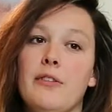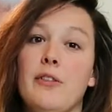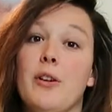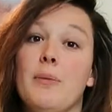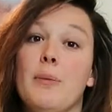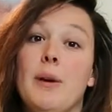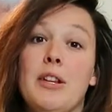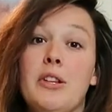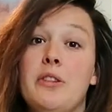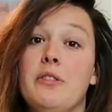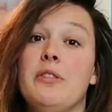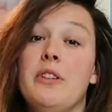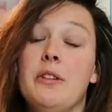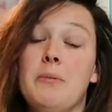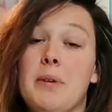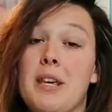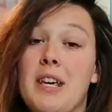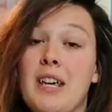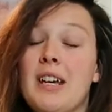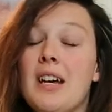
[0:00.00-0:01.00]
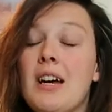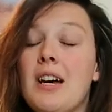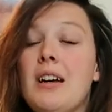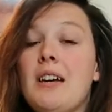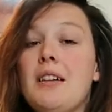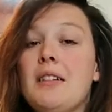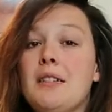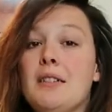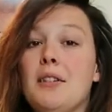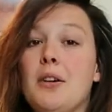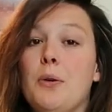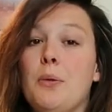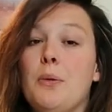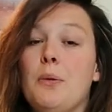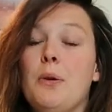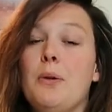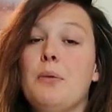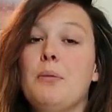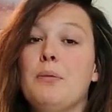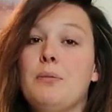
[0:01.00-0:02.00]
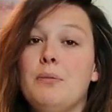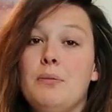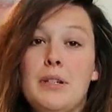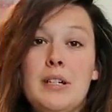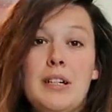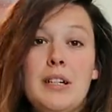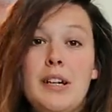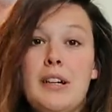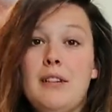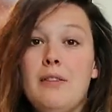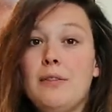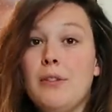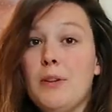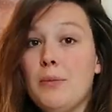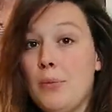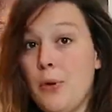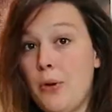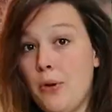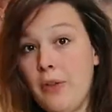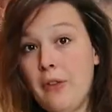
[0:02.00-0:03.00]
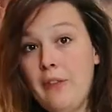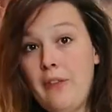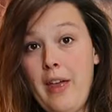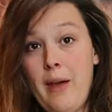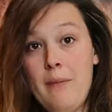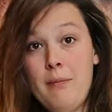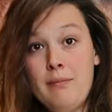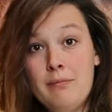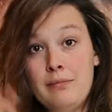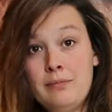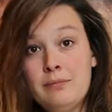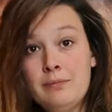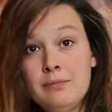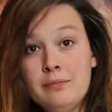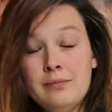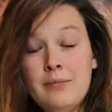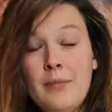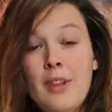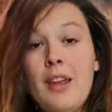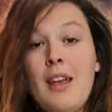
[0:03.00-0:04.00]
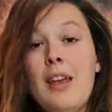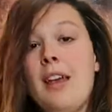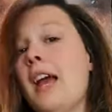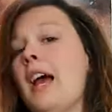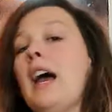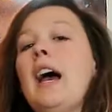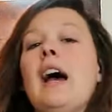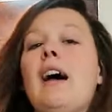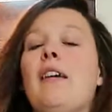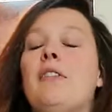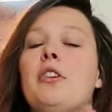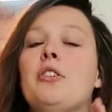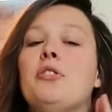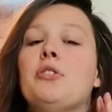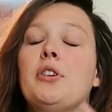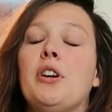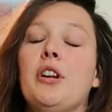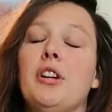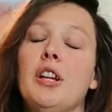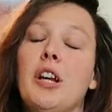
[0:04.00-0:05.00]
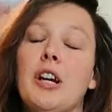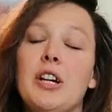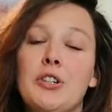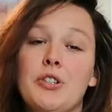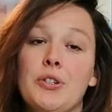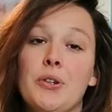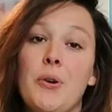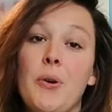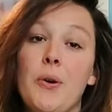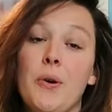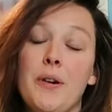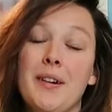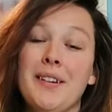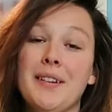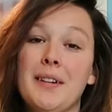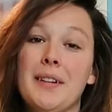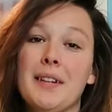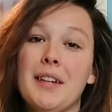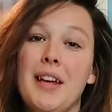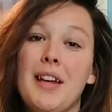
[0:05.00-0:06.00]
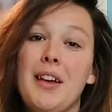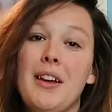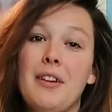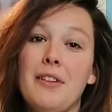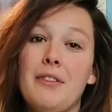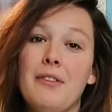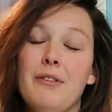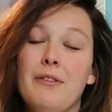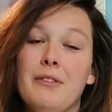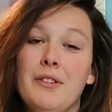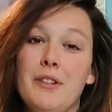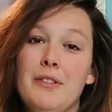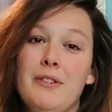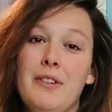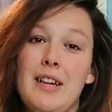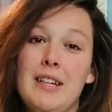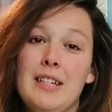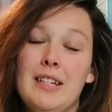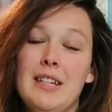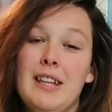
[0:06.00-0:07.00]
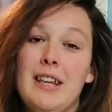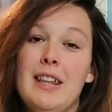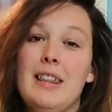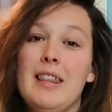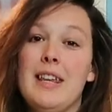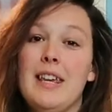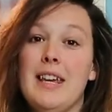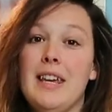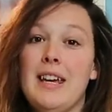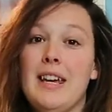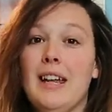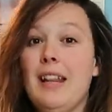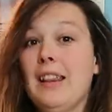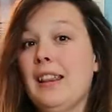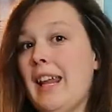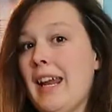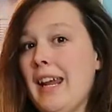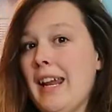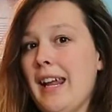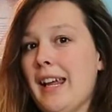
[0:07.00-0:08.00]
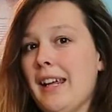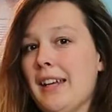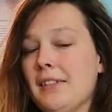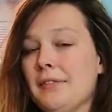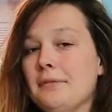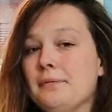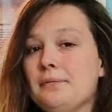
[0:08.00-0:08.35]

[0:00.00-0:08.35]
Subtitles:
for my UVB. So we did, for both of them, have to drill larger holes to fit the lighting.